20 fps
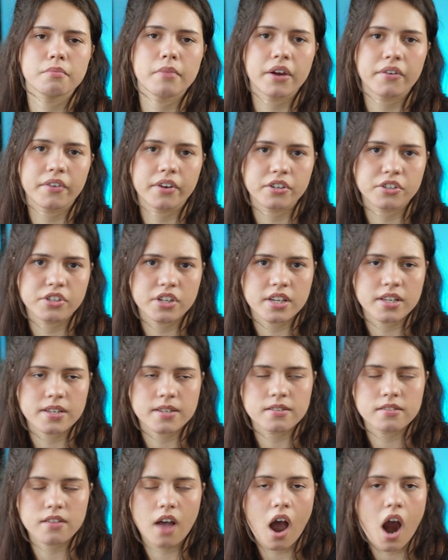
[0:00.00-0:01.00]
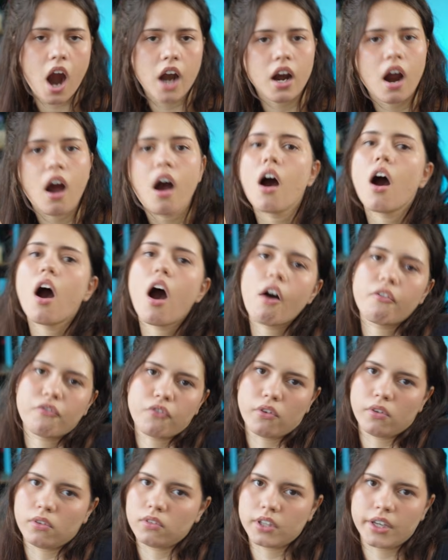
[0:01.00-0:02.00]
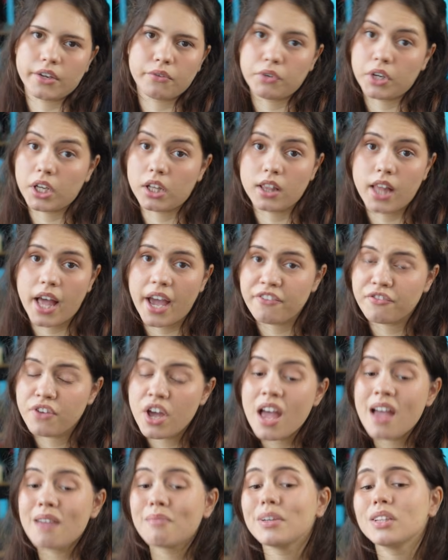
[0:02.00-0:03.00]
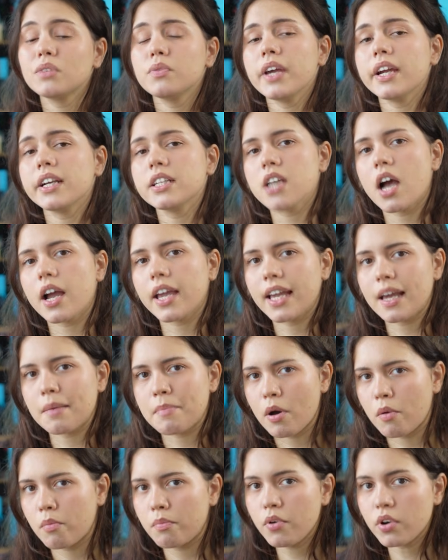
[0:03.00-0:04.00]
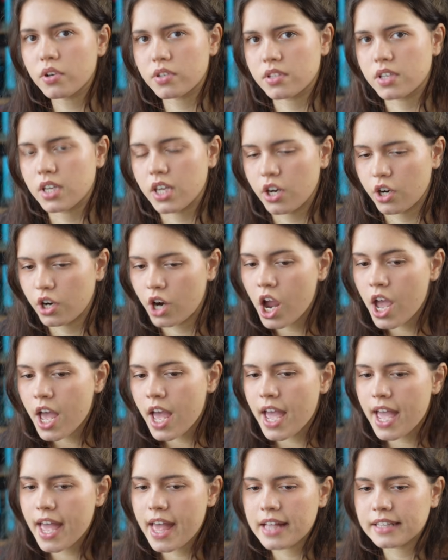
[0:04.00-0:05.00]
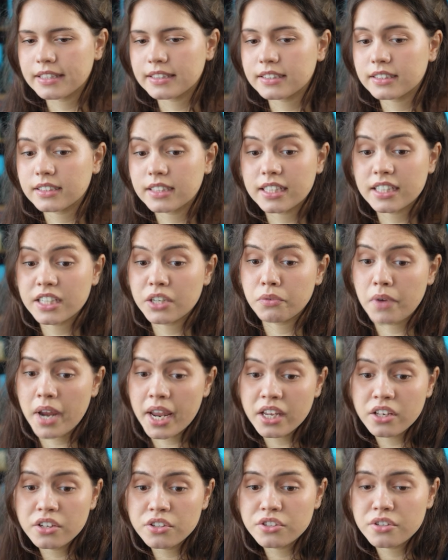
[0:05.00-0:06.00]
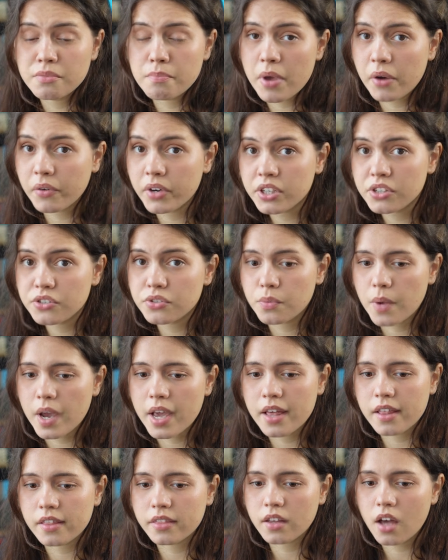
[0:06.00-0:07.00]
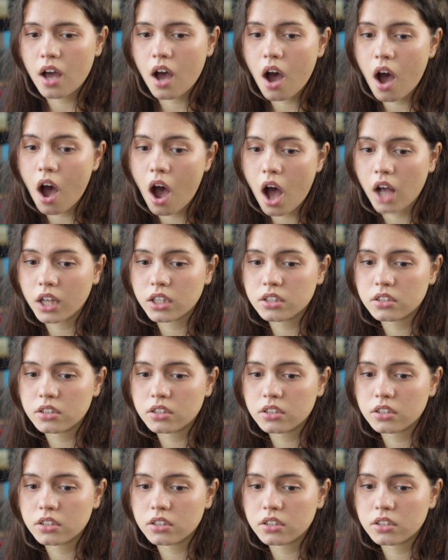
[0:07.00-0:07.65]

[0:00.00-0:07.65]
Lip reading: marriages are awful in real life, but we are talking about books here. And an arranged marriage with a hot,